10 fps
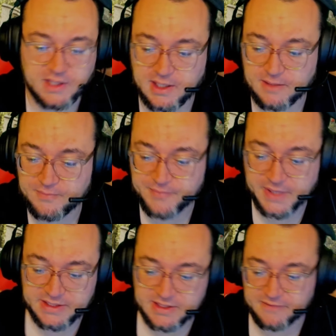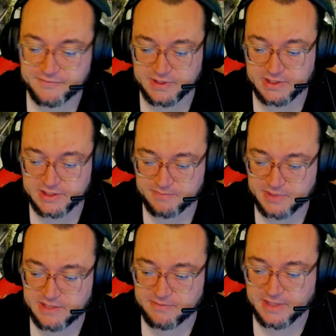Um, but if you're going to
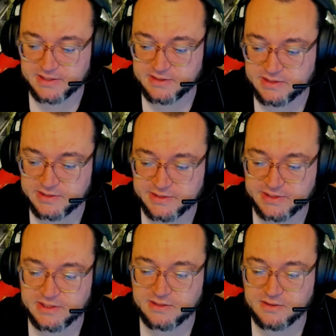complain about it, clearly